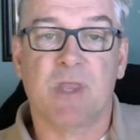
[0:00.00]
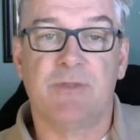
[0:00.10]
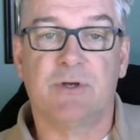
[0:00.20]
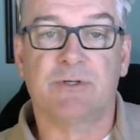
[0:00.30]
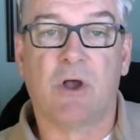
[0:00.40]

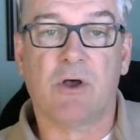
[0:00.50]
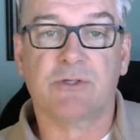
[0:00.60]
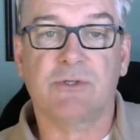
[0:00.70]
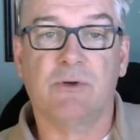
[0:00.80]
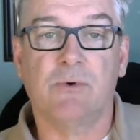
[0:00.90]
There's
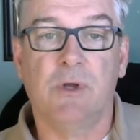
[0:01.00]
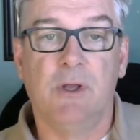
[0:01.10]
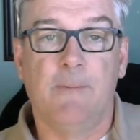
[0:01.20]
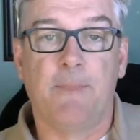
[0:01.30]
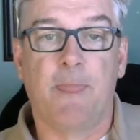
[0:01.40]
also
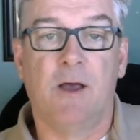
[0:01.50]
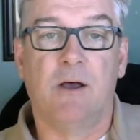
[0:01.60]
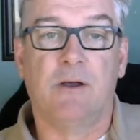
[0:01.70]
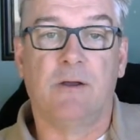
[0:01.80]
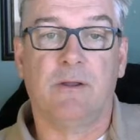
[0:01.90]

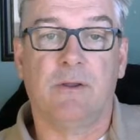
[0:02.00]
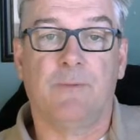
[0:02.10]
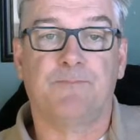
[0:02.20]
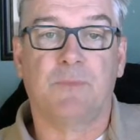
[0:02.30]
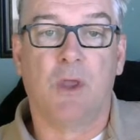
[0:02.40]
uh,
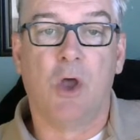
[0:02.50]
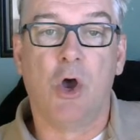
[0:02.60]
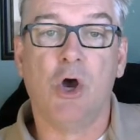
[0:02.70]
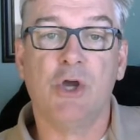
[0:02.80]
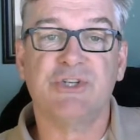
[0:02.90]

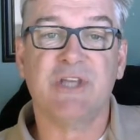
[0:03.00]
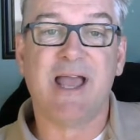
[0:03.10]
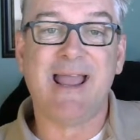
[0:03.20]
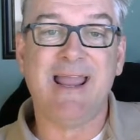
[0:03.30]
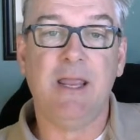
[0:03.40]

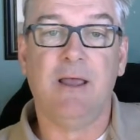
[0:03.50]
Hushai,